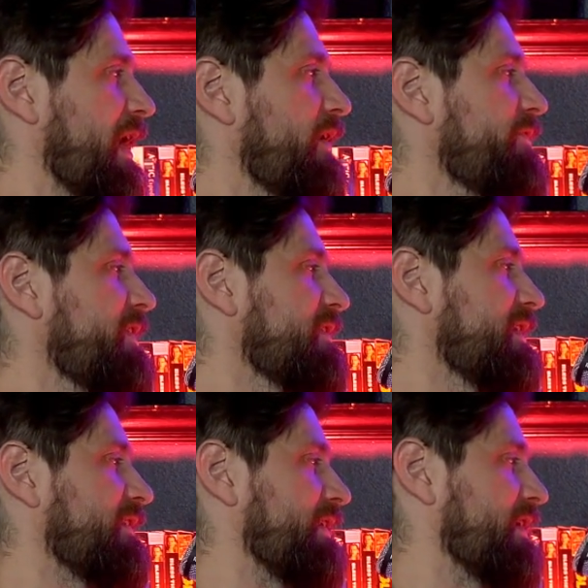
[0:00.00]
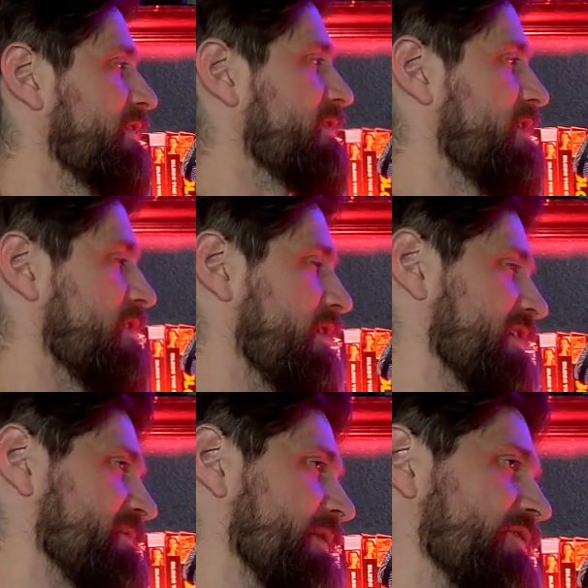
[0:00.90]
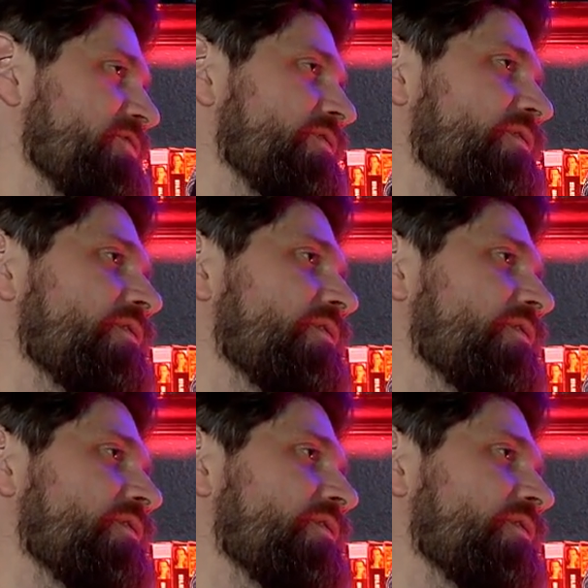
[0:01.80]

I don't think they lingered on it as much.